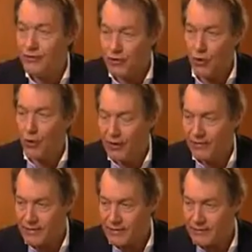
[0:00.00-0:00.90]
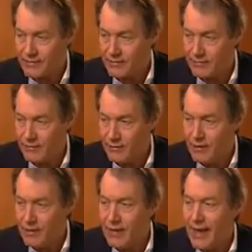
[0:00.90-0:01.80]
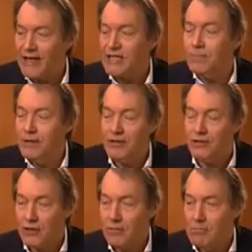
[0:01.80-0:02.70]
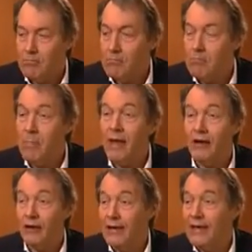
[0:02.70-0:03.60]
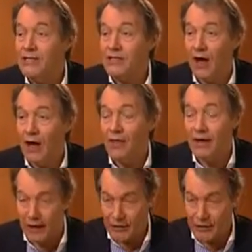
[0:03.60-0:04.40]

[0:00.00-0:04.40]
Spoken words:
of enjoying this exponentially bigger inside than